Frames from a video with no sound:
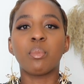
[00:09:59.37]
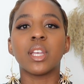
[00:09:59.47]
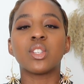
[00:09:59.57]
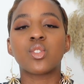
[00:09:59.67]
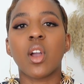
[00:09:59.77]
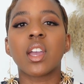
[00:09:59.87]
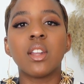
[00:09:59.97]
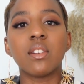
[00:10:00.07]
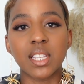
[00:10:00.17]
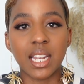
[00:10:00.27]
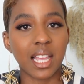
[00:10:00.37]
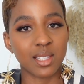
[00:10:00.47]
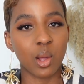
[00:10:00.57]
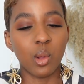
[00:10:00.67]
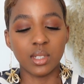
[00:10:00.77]
but it's strong enough to
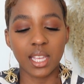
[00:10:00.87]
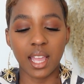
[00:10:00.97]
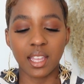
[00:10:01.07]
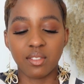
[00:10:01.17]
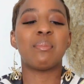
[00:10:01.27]
last the whole day.